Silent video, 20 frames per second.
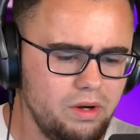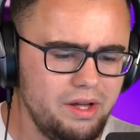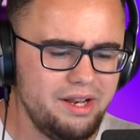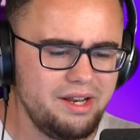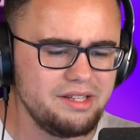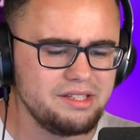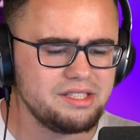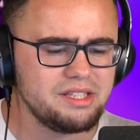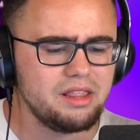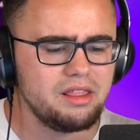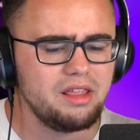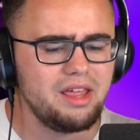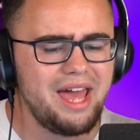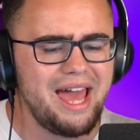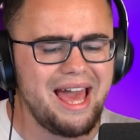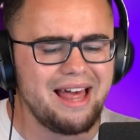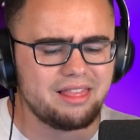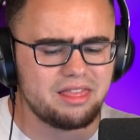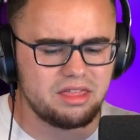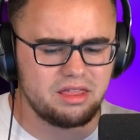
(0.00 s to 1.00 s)
what is
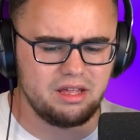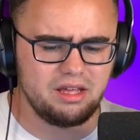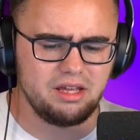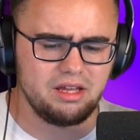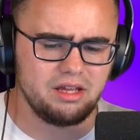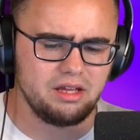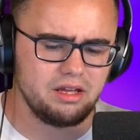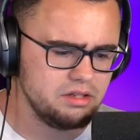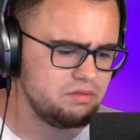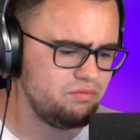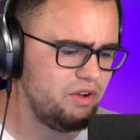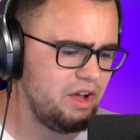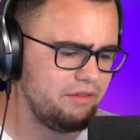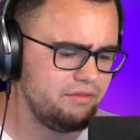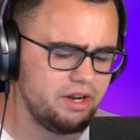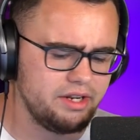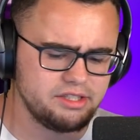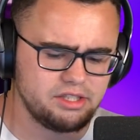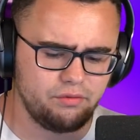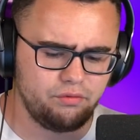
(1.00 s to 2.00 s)
that thing? It's Five
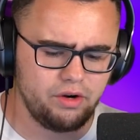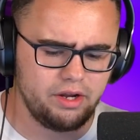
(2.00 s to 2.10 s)
Nights at